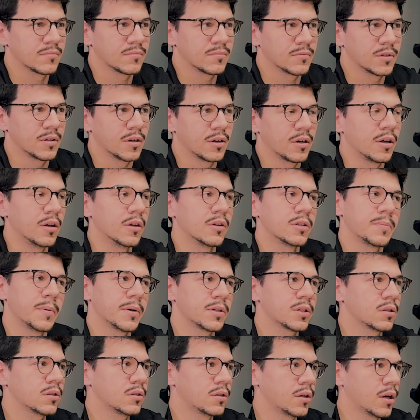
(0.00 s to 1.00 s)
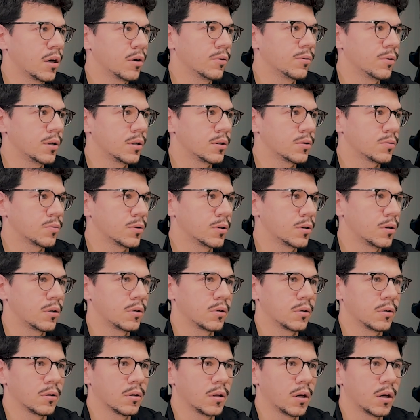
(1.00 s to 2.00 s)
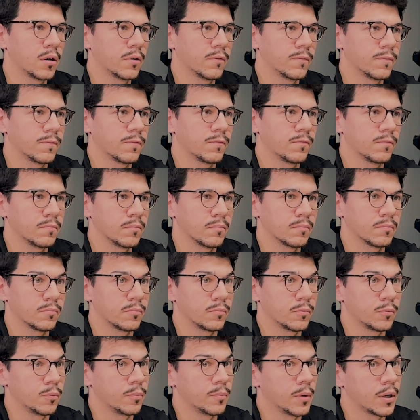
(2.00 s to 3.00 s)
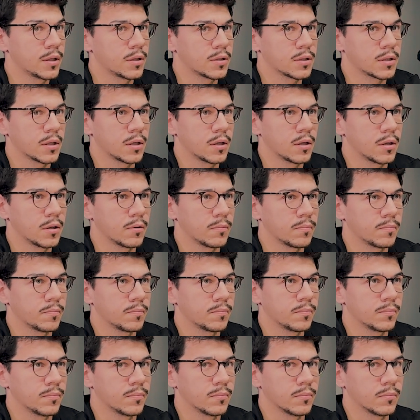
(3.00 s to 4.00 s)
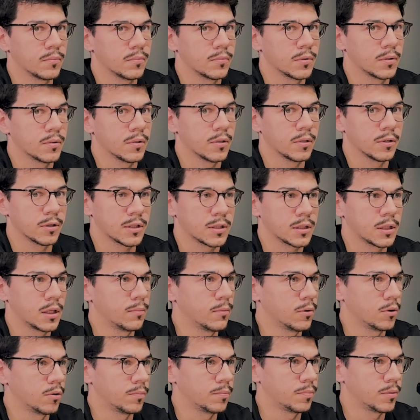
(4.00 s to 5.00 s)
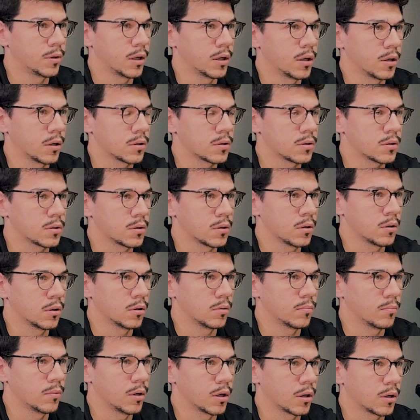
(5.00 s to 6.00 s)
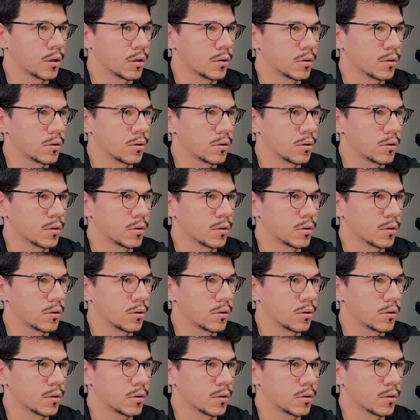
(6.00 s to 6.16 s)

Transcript: Yeah, and especially nowadays when there are a lot of, you might say, similar products on the market.